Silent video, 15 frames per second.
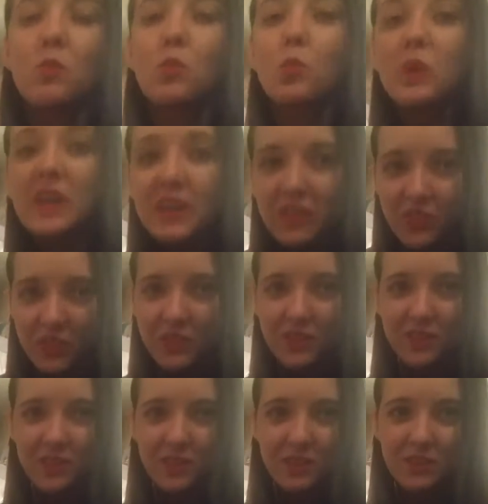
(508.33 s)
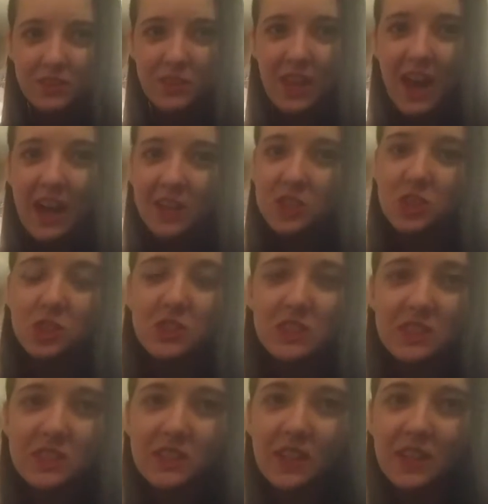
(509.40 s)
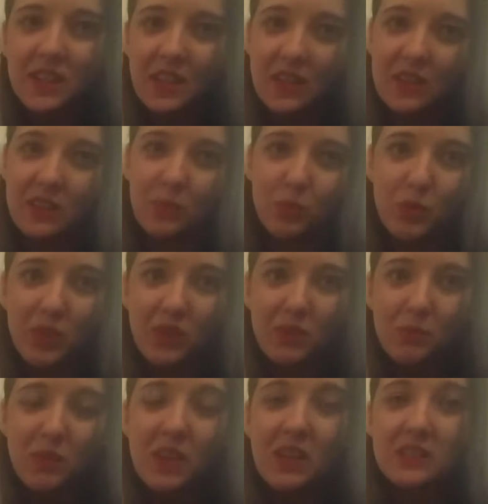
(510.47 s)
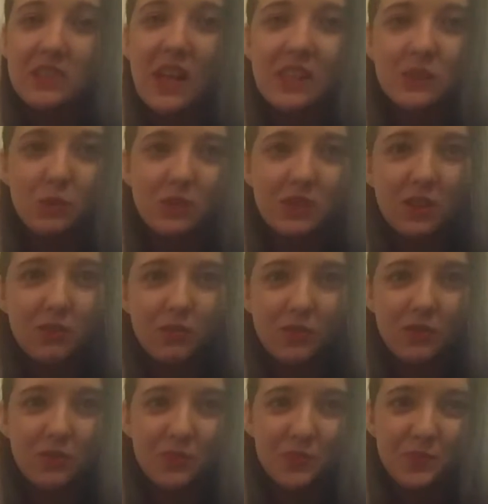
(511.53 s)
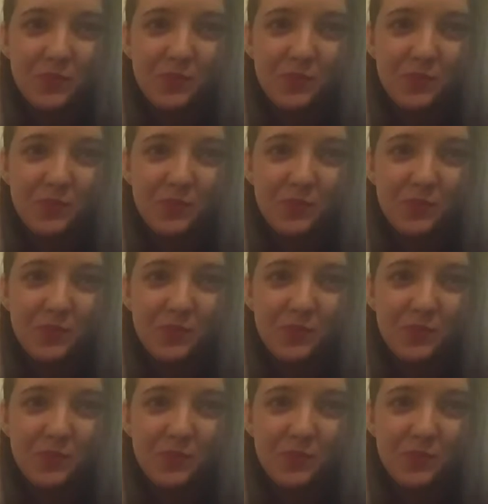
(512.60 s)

with actually studying in the book because that's what's helpful.